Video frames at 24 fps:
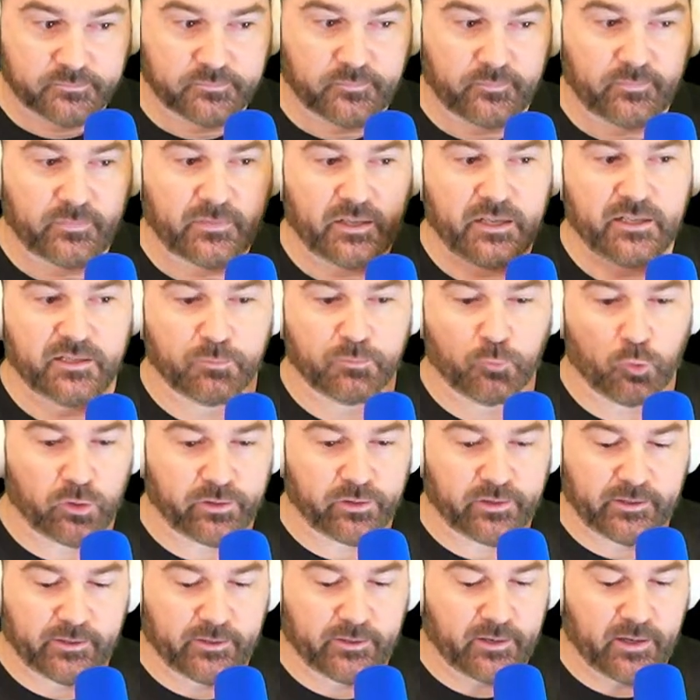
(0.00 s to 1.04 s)
is more
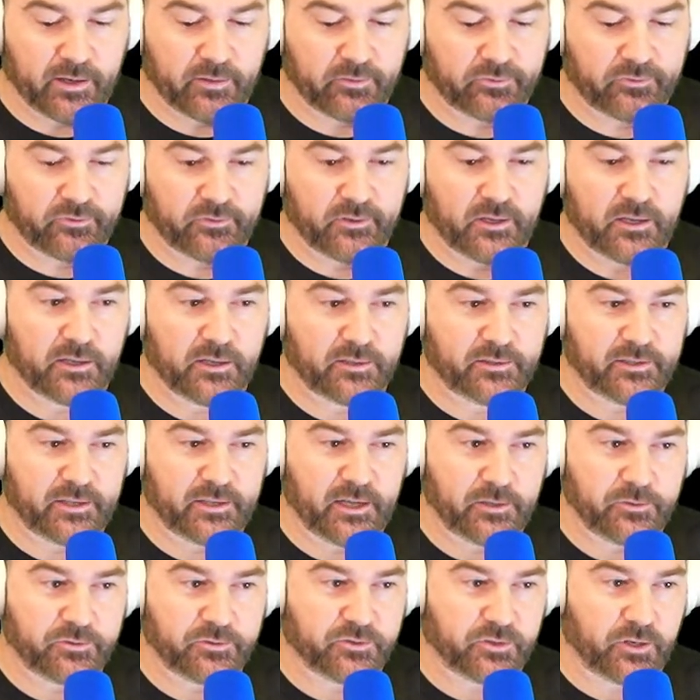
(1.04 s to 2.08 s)
than enough to get
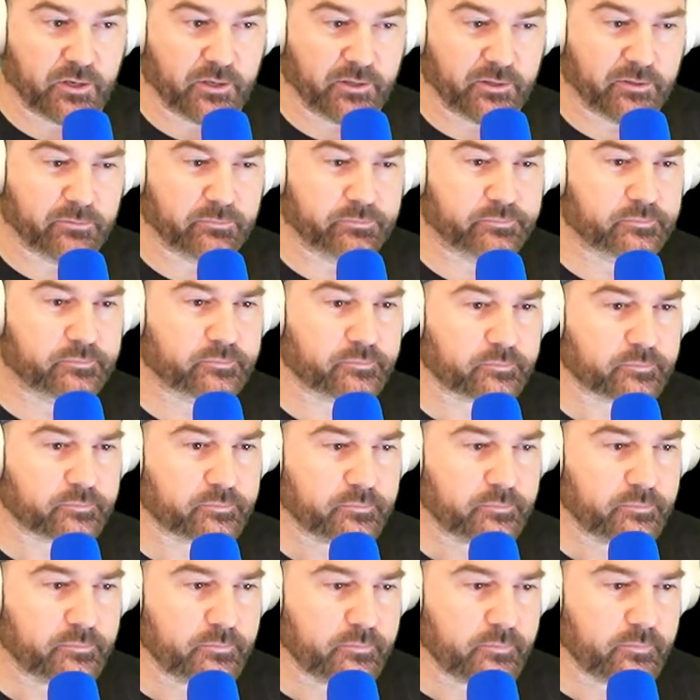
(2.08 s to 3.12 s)
you started.
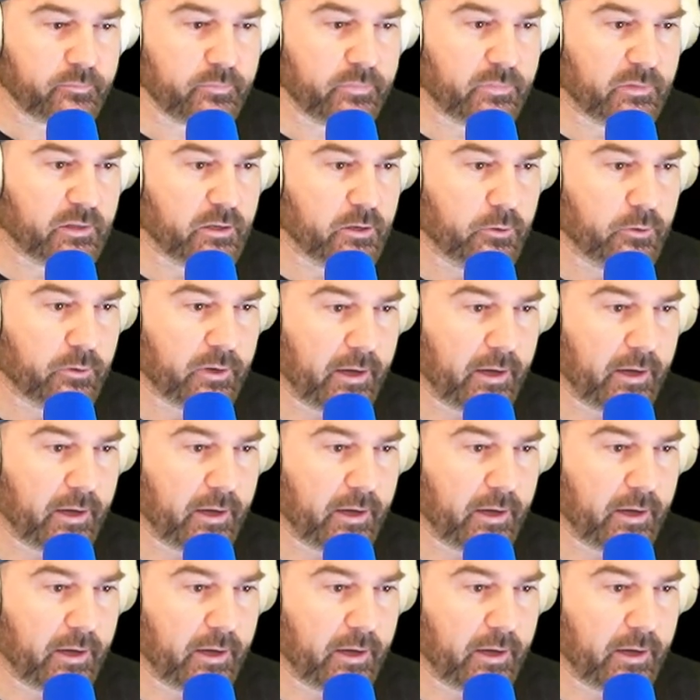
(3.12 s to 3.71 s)
Okay.